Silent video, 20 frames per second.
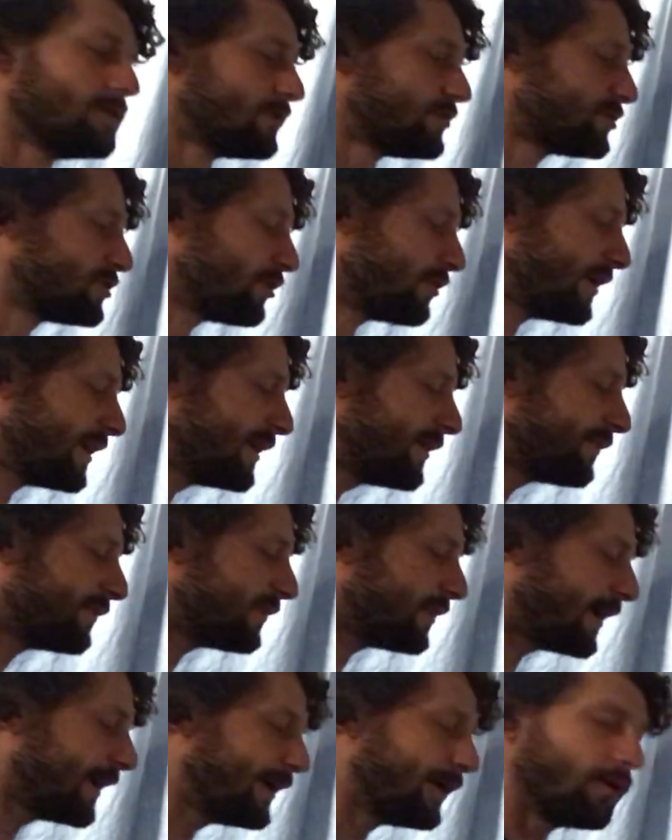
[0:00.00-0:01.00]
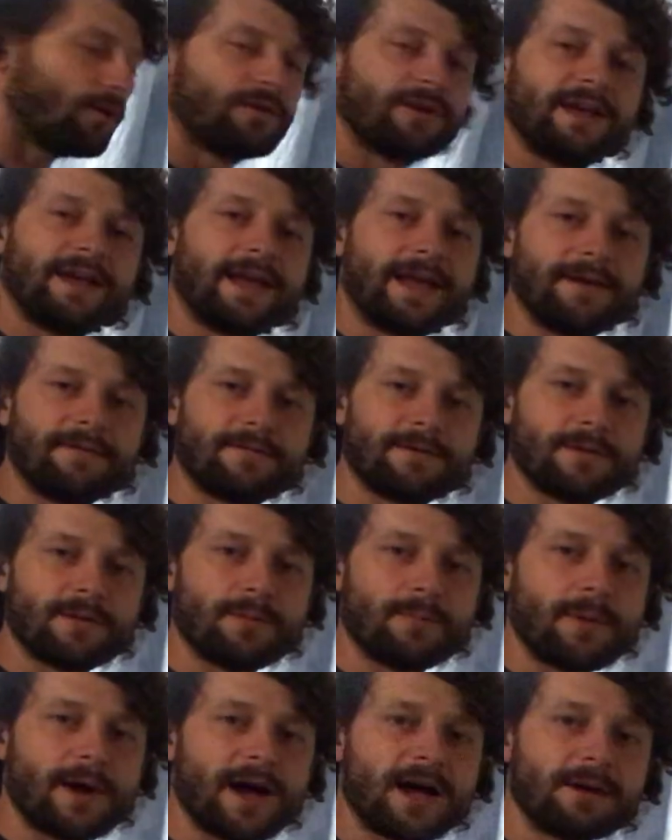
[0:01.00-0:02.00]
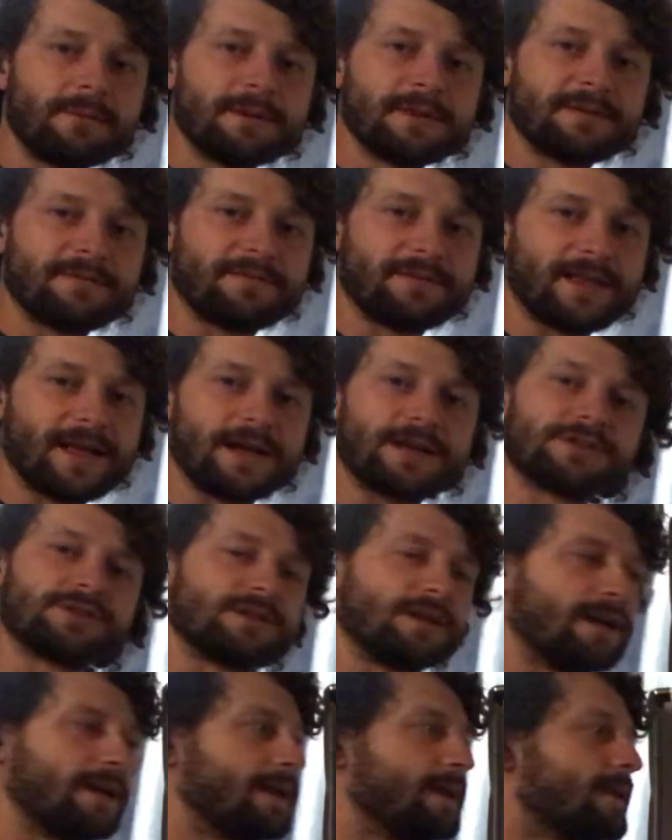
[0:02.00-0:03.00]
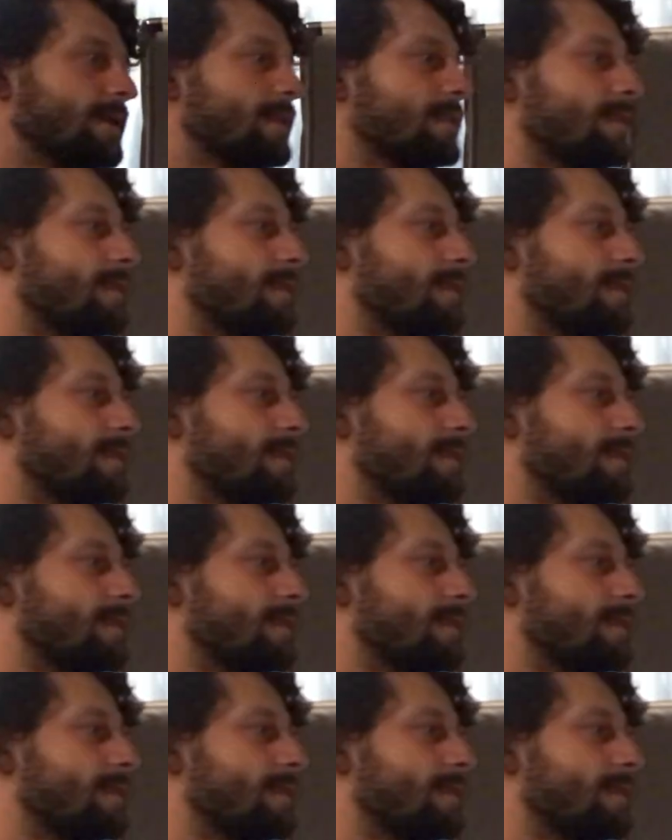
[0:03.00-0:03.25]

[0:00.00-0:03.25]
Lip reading: So if light only came from the bottom of the flashlight,